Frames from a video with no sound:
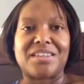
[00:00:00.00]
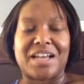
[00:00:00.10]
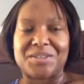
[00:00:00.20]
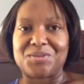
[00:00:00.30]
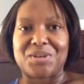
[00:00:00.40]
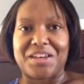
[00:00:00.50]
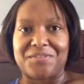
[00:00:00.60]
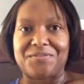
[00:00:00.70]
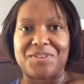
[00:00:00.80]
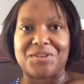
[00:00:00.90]
That's when I
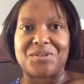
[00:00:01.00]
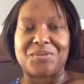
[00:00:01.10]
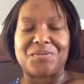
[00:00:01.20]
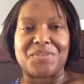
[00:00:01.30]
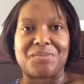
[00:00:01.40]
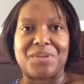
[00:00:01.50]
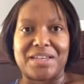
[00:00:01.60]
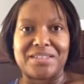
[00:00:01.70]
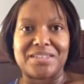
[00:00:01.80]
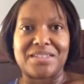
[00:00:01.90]
feel the
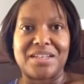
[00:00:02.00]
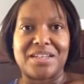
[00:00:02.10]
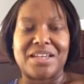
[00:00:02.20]
best.